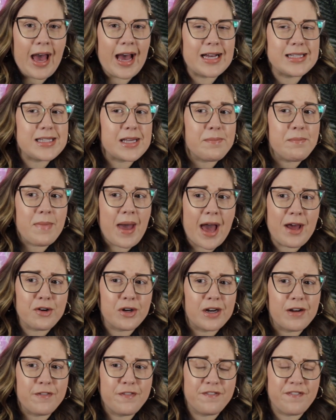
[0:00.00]
As a
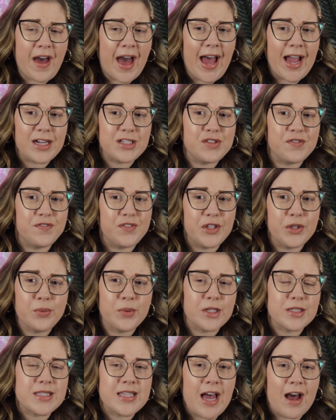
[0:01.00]
matter of fact,
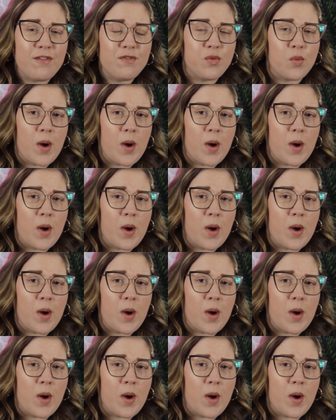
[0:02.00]
viewers have